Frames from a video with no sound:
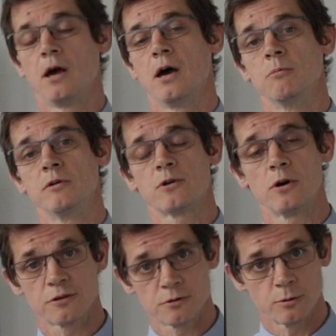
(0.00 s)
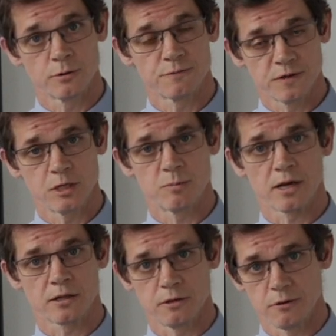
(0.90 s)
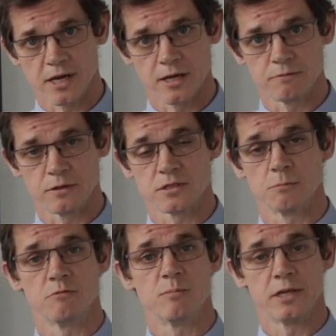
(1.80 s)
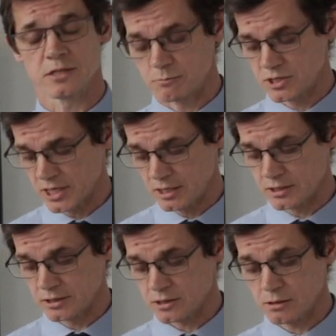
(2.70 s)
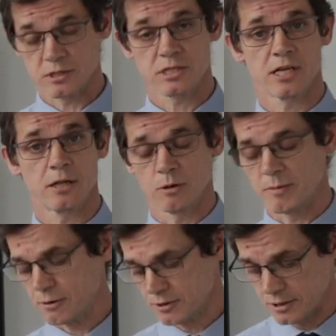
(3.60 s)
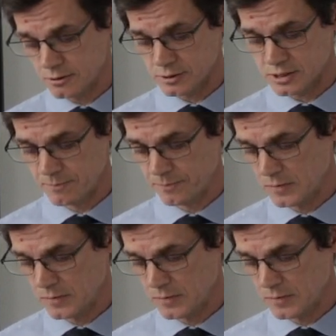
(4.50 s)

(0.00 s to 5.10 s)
And we've gone through all the feedback that you gave us, and we've made some changes, so I want to tell you about those.